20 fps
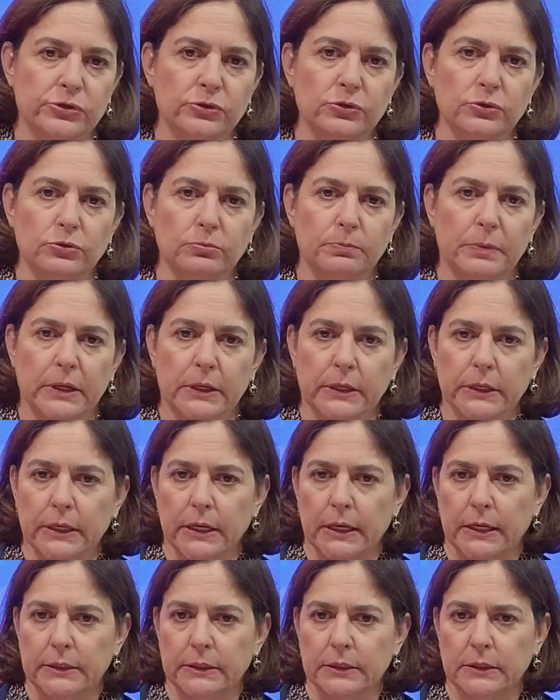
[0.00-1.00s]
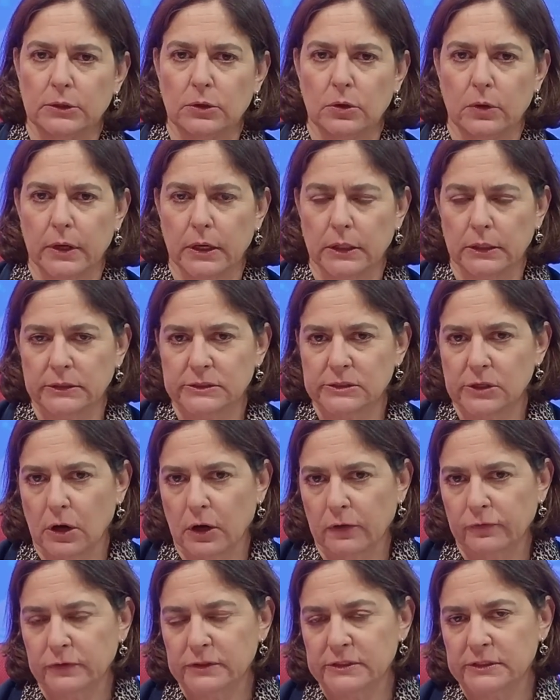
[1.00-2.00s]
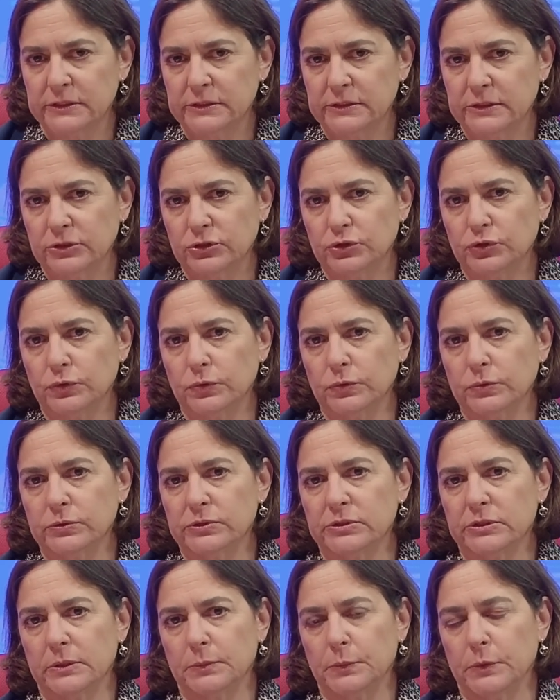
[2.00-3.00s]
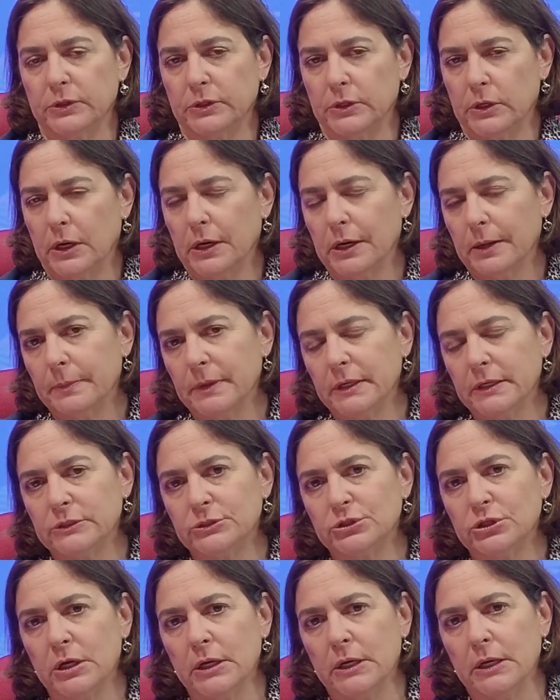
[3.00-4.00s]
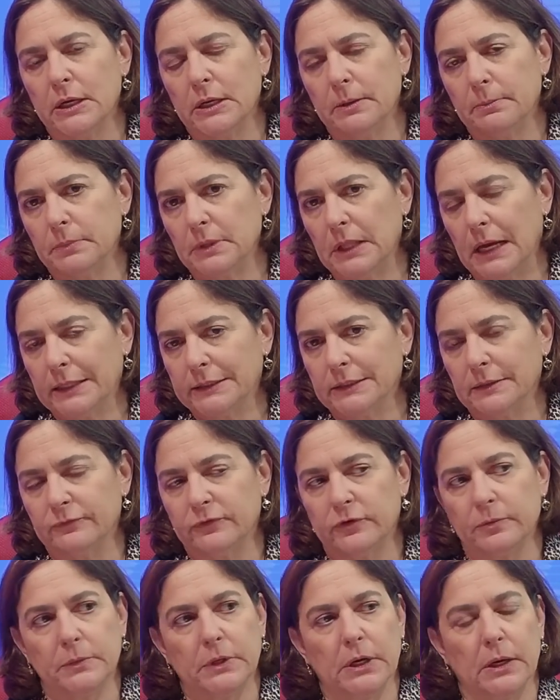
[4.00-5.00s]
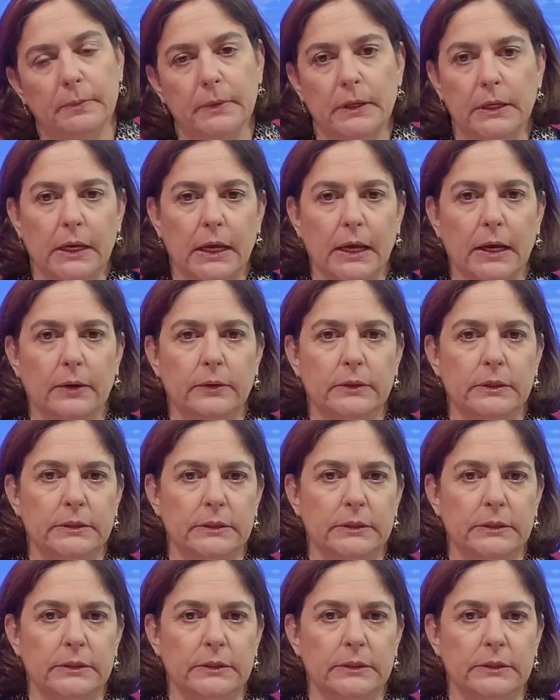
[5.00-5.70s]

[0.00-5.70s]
who barricaded Kohelet's offices in Jerusalem with garbage, blocked them from coming out.